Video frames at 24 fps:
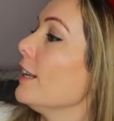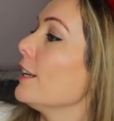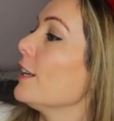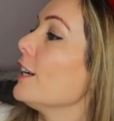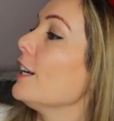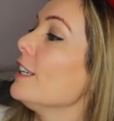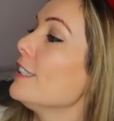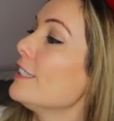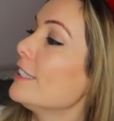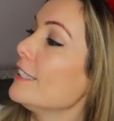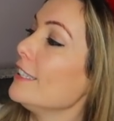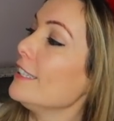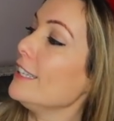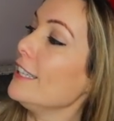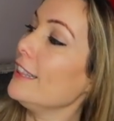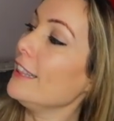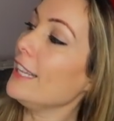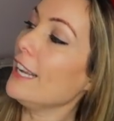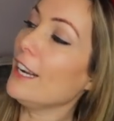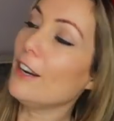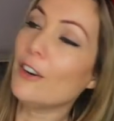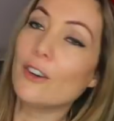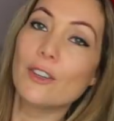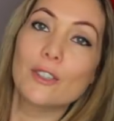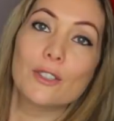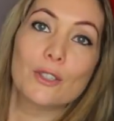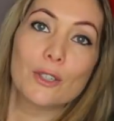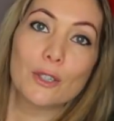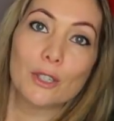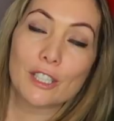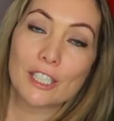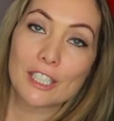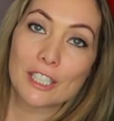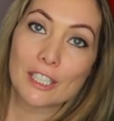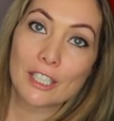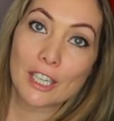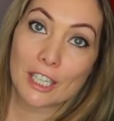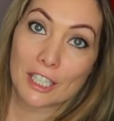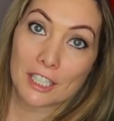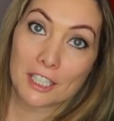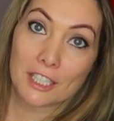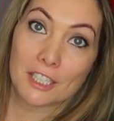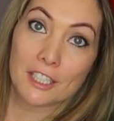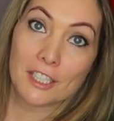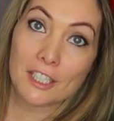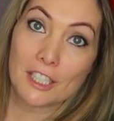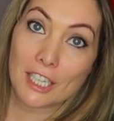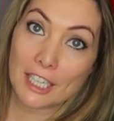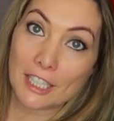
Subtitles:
cousin in there, who's called Cousin